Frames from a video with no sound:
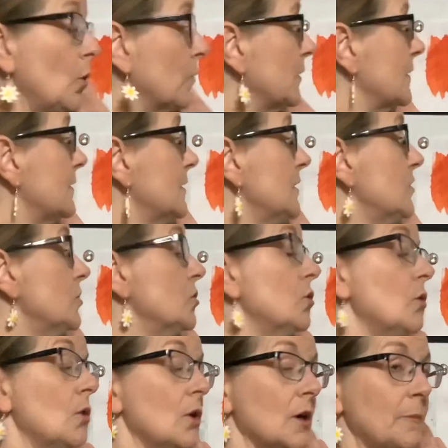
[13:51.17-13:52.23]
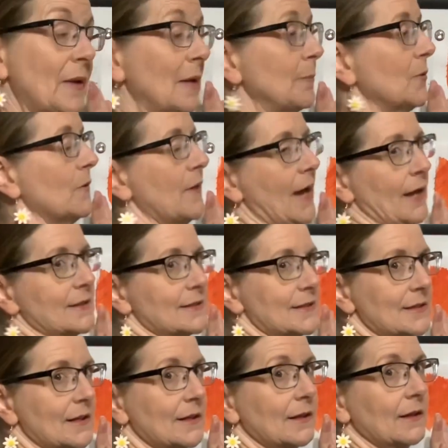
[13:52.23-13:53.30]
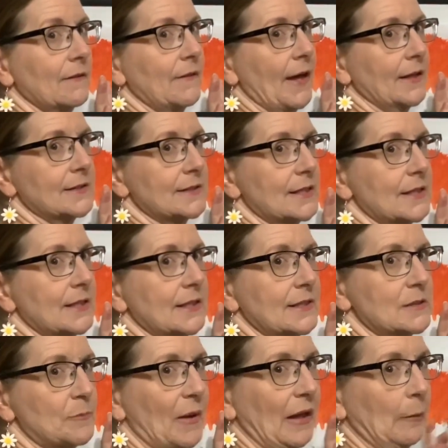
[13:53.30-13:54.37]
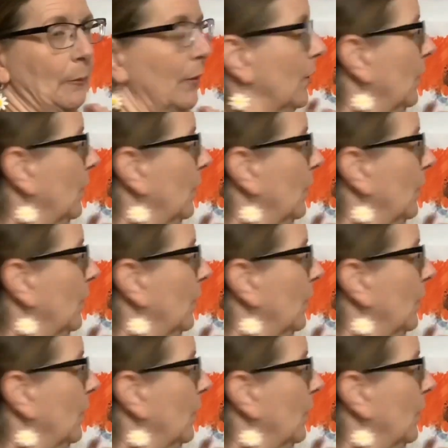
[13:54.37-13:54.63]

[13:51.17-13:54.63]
this is your paper. That's his paper